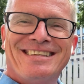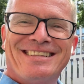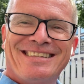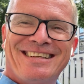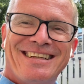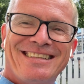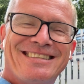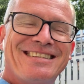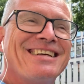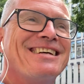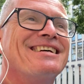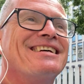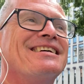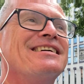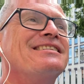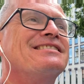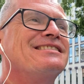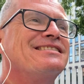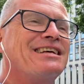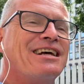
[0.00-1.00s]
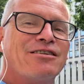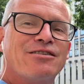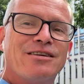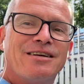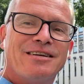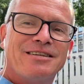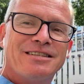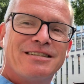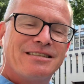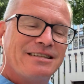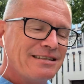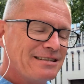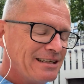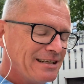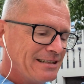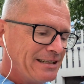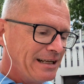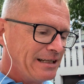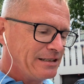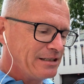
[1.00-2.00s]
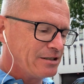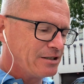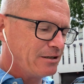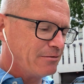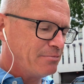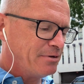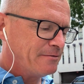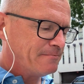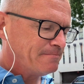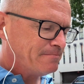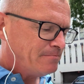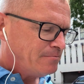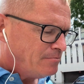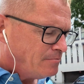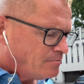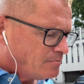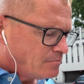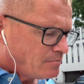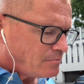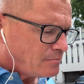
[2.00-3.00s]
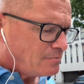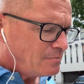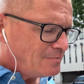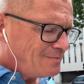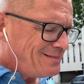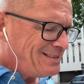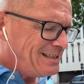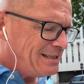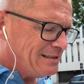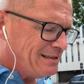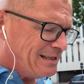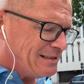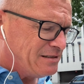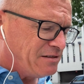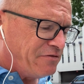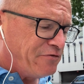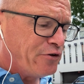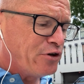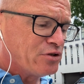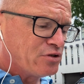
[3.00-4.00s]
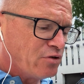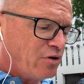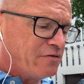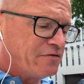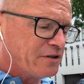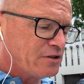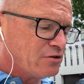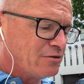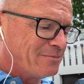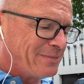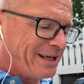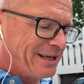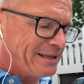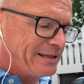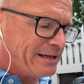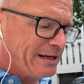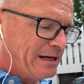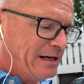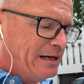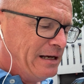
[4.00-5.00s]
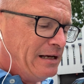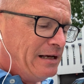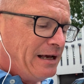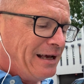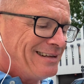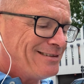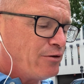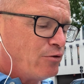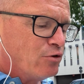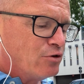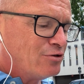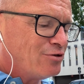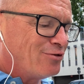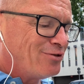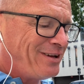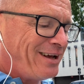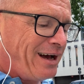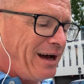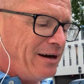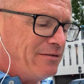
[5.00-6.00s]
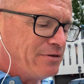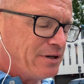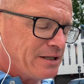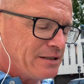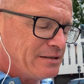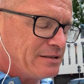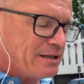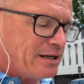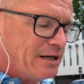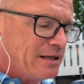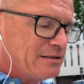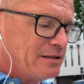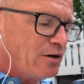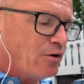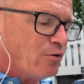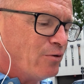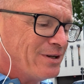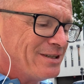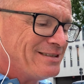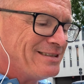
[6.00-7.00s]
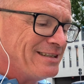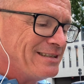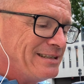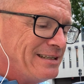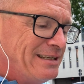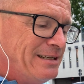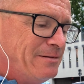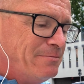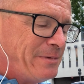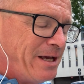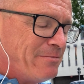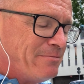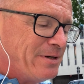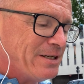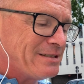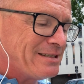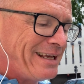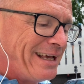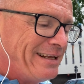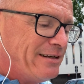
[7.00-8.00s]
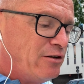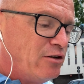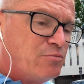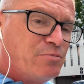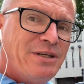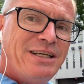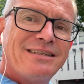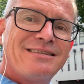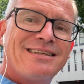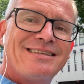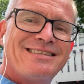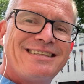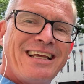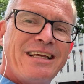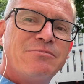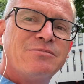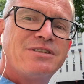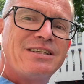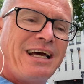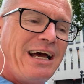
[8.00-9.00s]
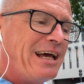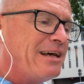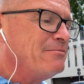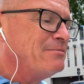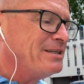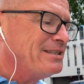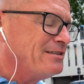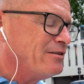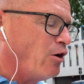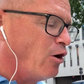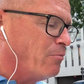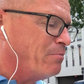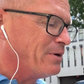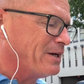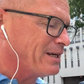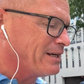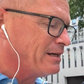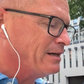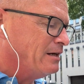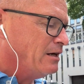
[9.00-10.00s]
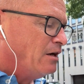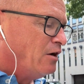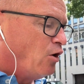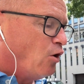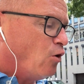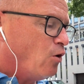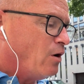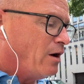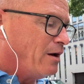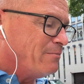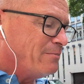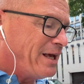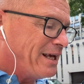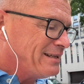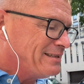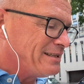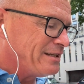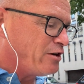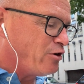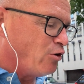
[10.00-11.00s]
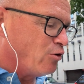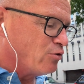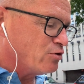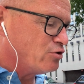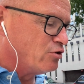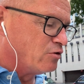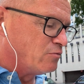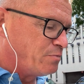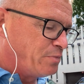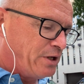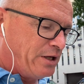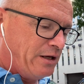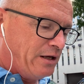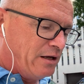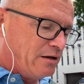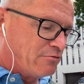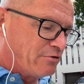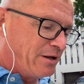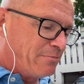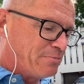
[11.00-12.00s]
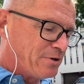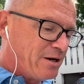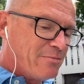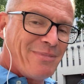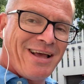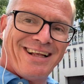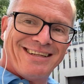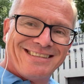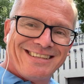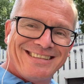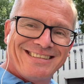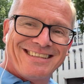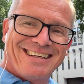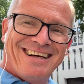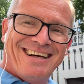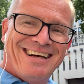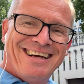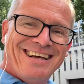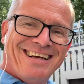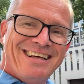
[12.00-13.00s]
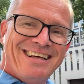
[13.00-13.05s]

That's a terrorist dictatorship. That's the first offer to make. Yeah? And also the others, yeah? the OECD members cannot be at the same time in OPEC. Or Mexico should be reprimanded. Yeah?